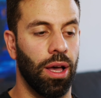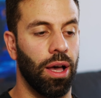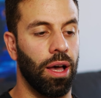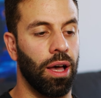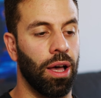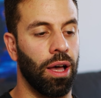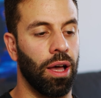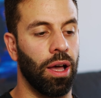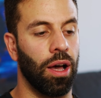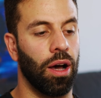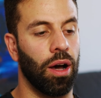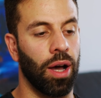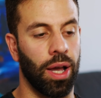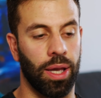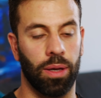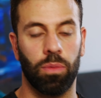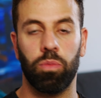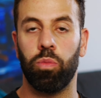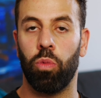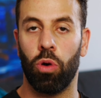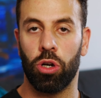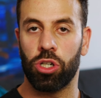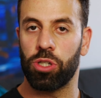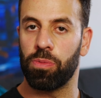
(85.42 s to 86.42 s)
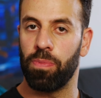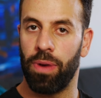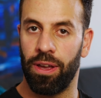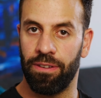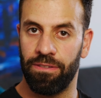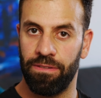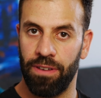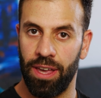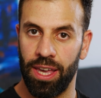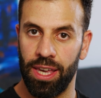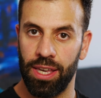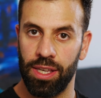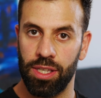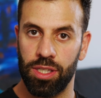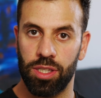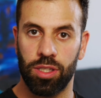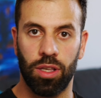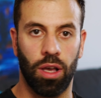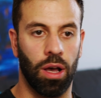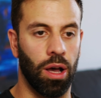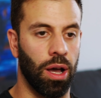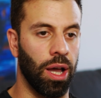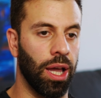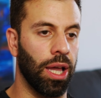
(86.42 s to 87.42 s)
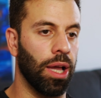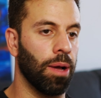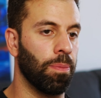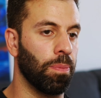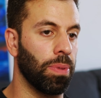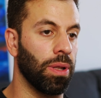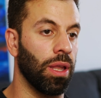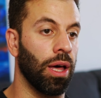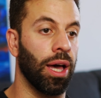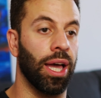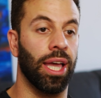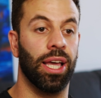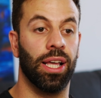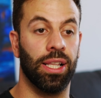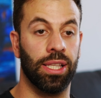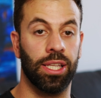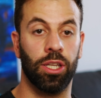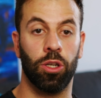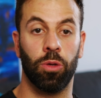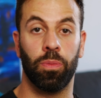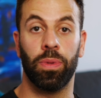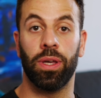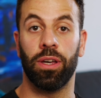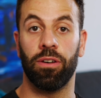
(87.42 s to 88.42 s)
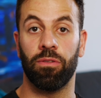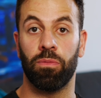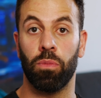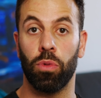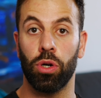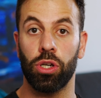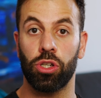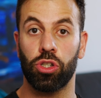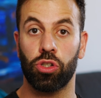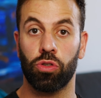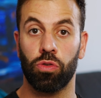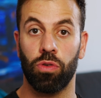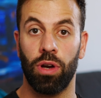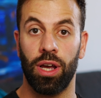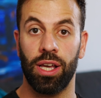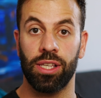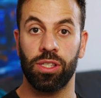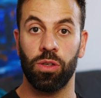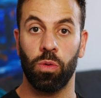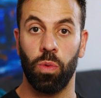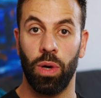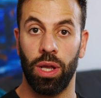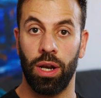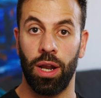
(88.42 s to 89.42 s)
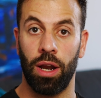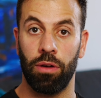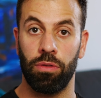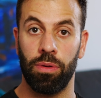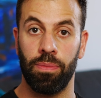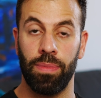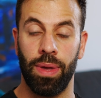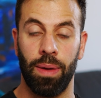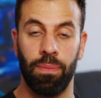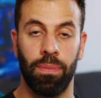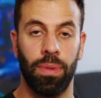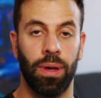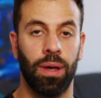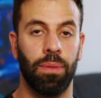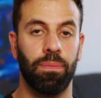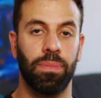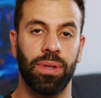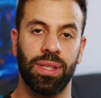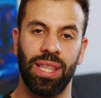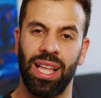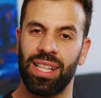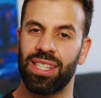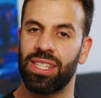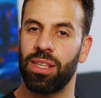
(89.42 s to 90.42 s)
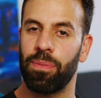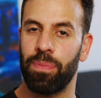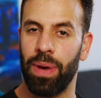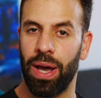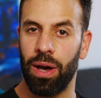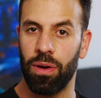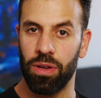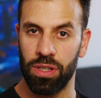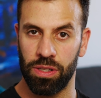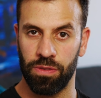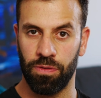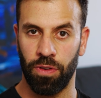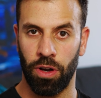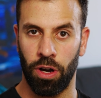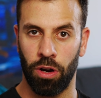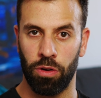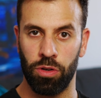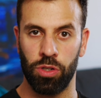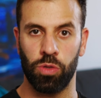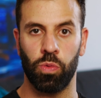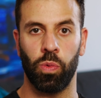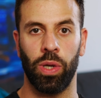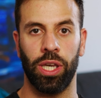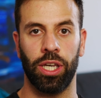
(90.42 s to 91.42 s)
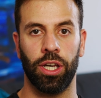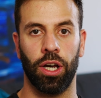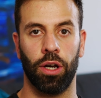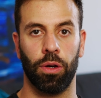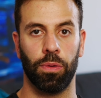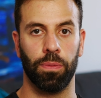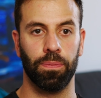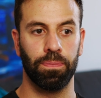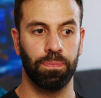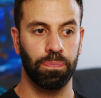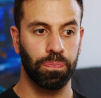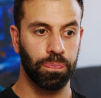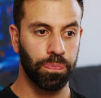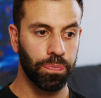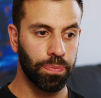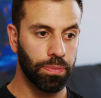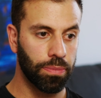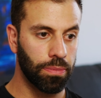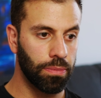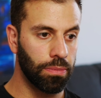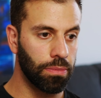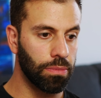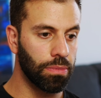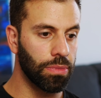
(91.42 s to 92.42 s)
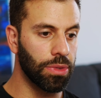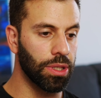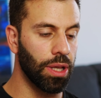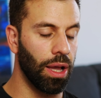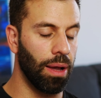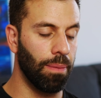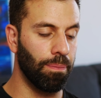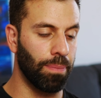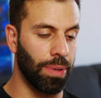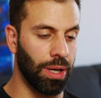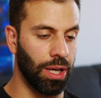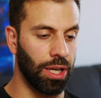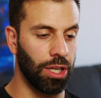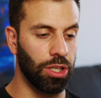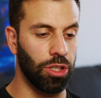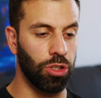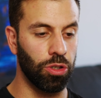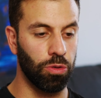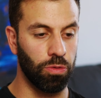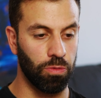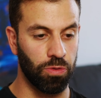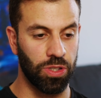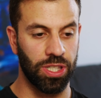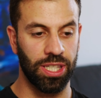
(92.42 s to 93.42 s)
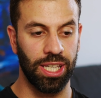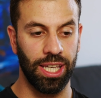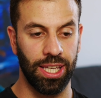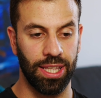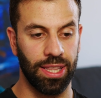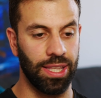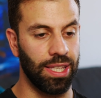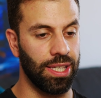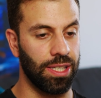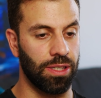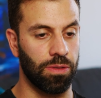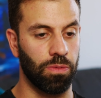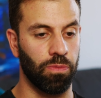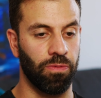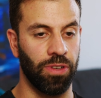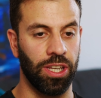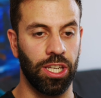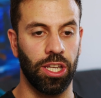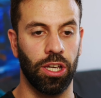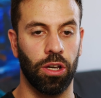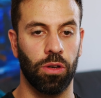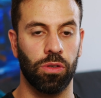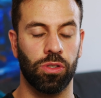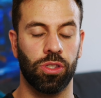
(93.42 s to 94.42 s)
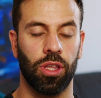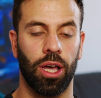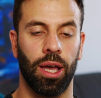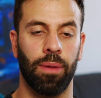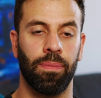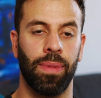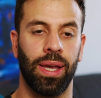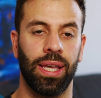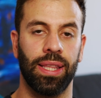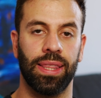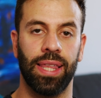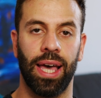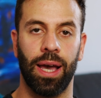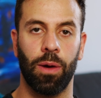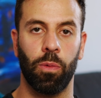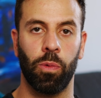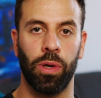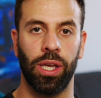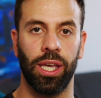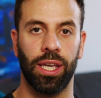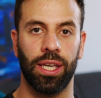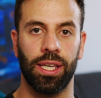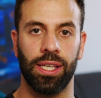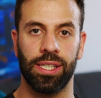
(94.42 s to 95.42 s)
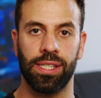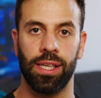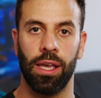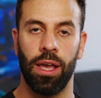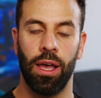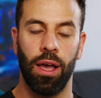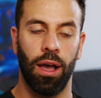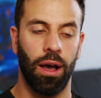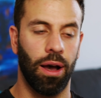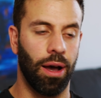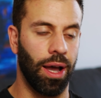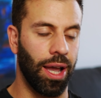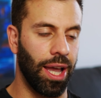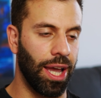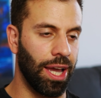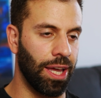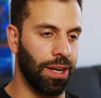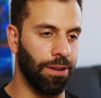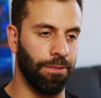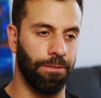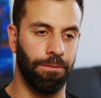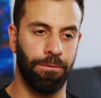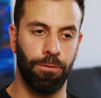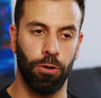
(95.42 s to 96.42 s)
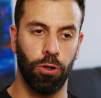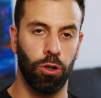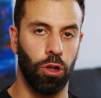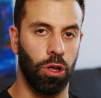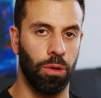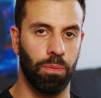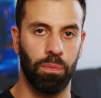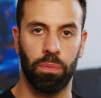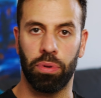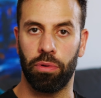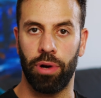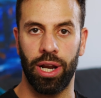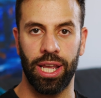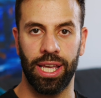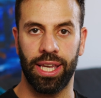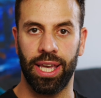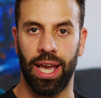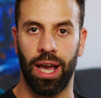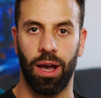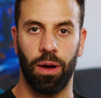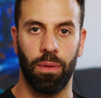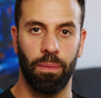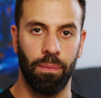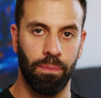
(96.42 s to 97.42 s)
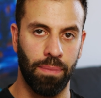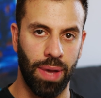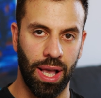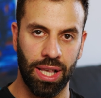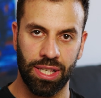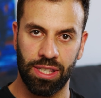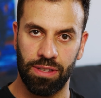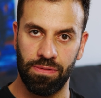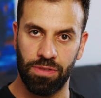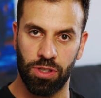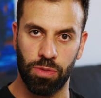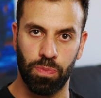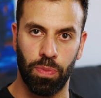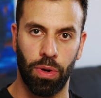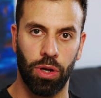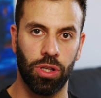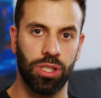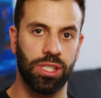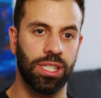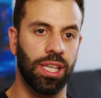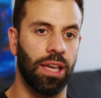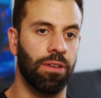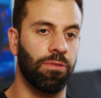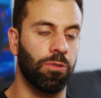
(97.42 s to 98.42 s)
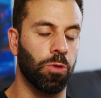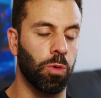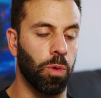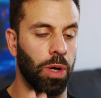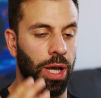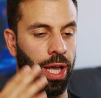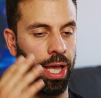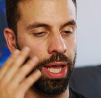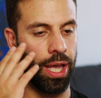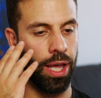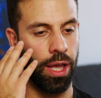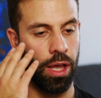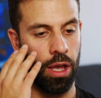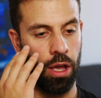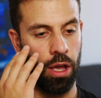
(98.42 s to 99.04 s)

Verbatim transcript: Uh, I wash my face, I apply a little bit of moisturizer when I remember, but that's about as far as we go. But you've seen these videos that I made that week is I had a full on breakout, massive spots everywhere,